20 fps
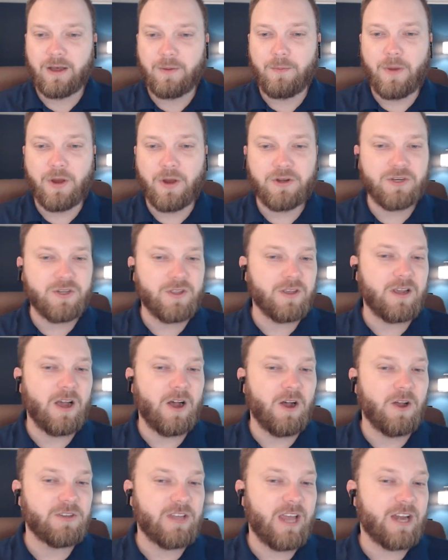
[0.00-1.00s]
Most of the
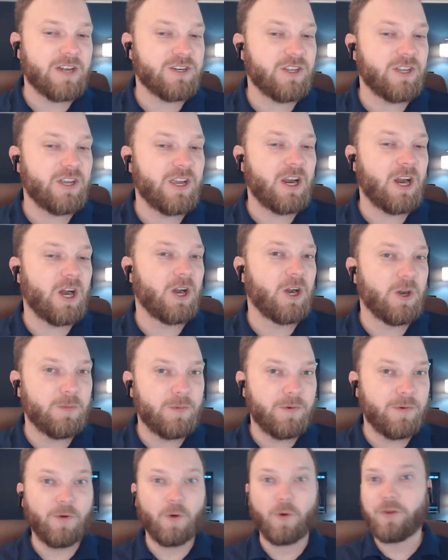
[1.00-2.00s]
calls actually occurred
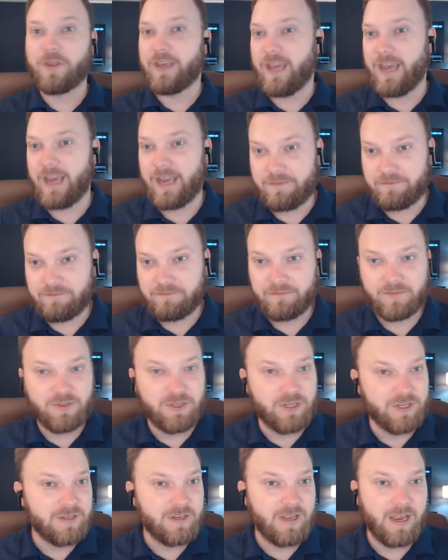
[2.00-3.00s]
before the game,
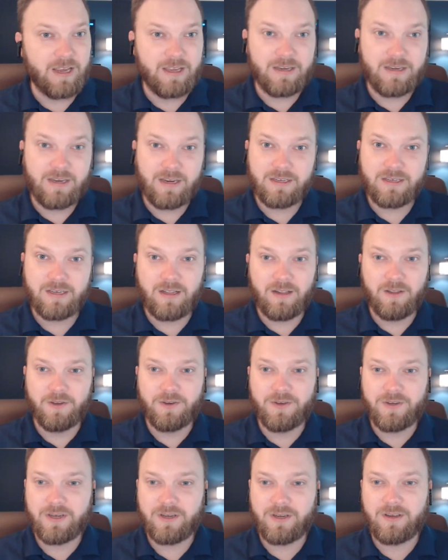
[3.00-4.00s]
just like in
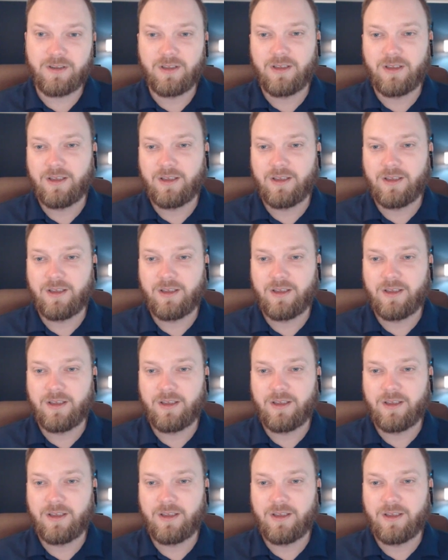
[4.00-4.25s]
Tuscaloosa.